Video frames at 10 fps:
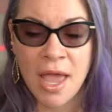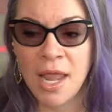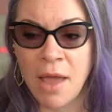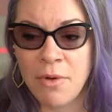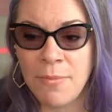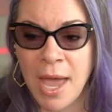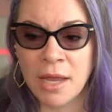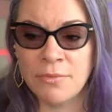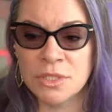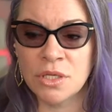And I went
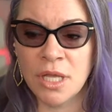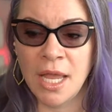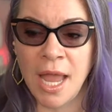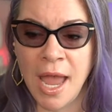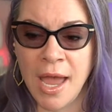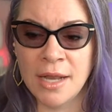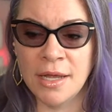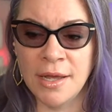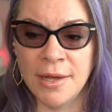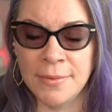back and was looking at,
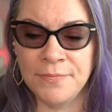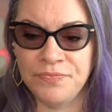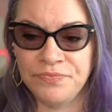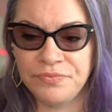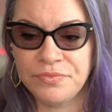um,